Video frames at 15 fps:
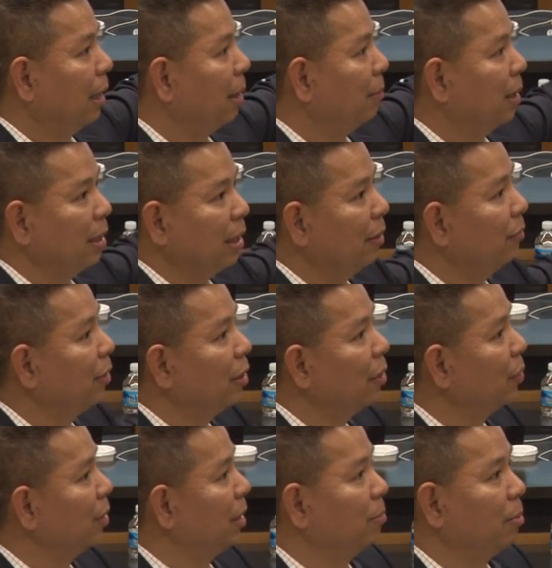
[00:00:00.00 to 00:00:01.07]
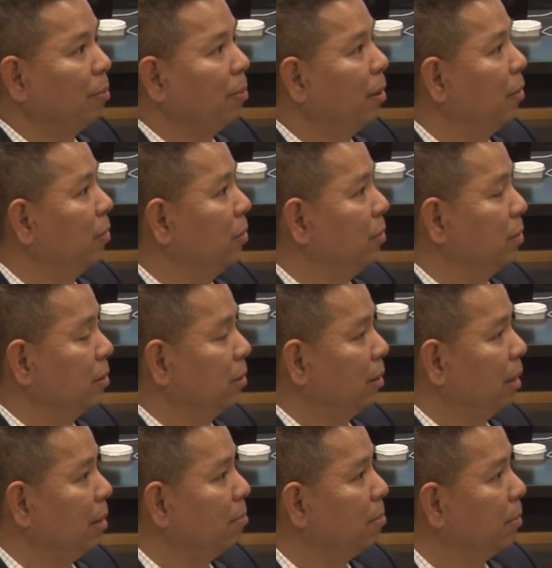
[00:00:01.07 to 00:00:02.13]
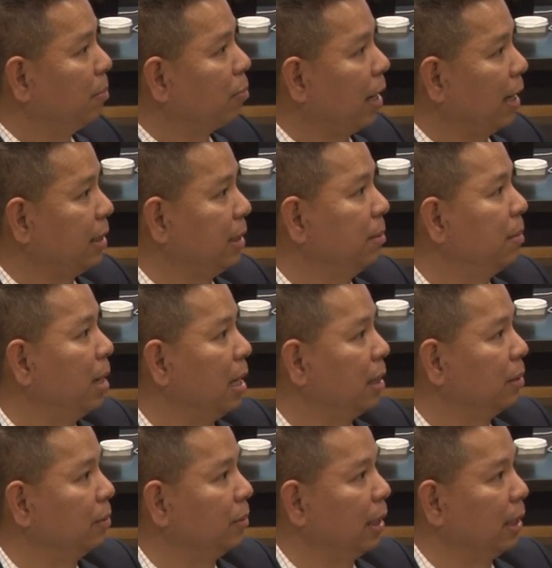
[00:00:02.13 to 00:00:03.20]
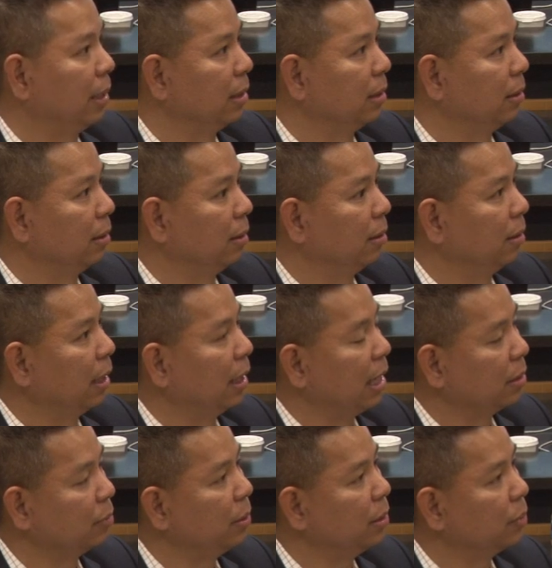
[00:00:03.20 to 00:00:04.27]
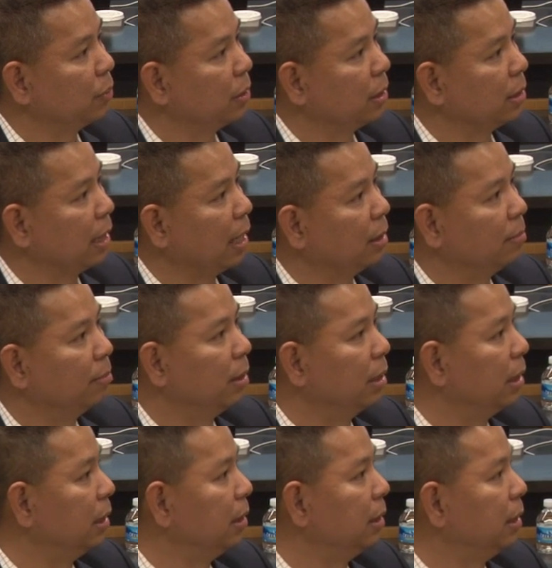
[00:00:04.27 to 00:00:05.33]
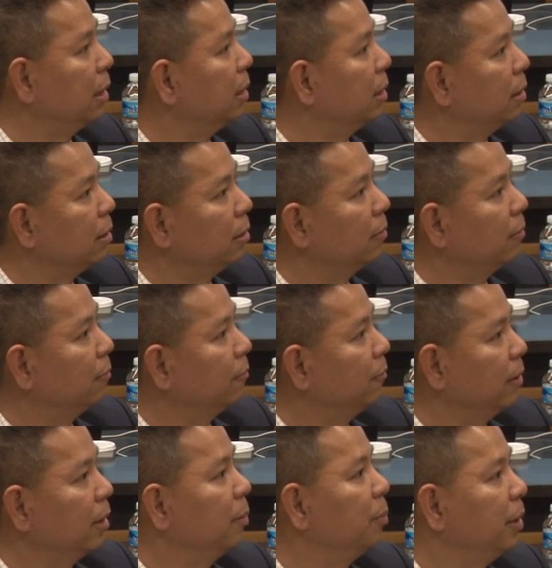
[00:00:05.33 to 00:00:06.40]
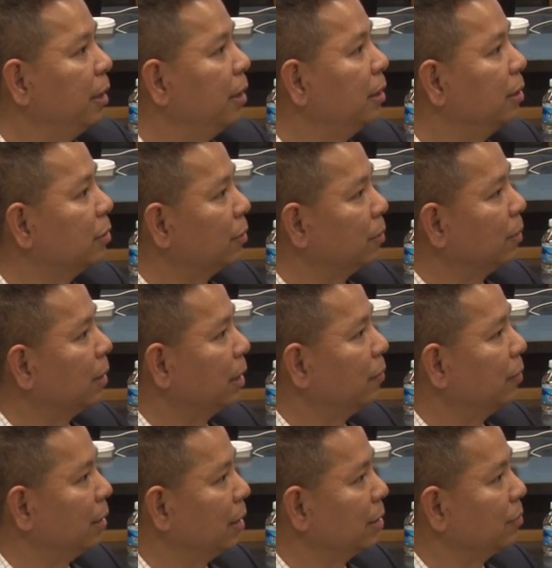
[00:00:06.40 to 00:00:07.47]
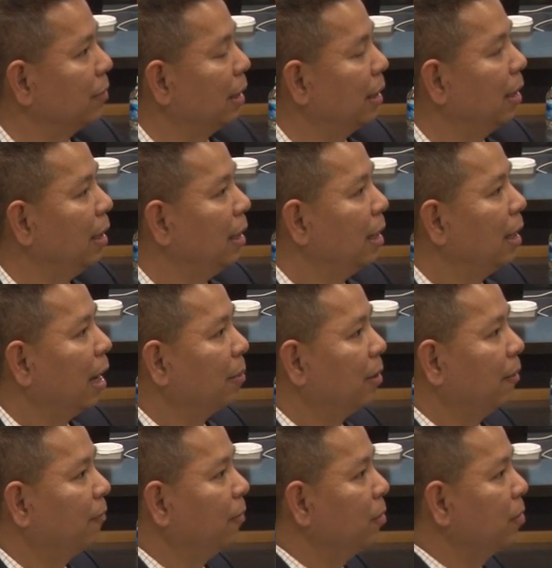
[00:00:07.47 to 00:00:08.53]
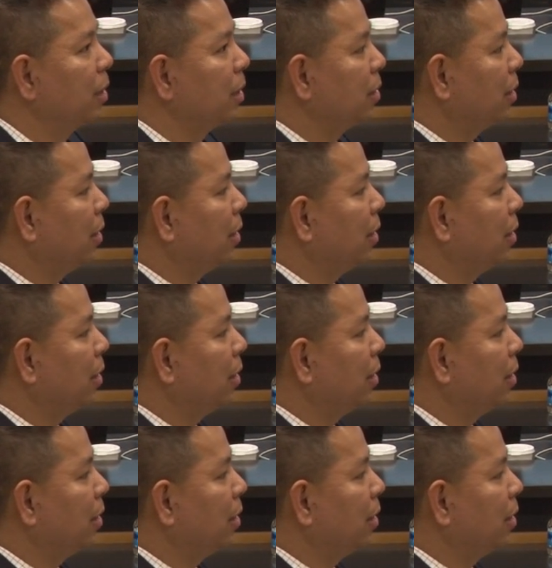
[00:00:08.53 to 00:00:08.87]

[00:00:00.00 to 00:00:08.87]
I'm not going to even go in there and propose a pricing model that is that has resources out of Manila, Philippines, or whatever it is, right? I'm going to focus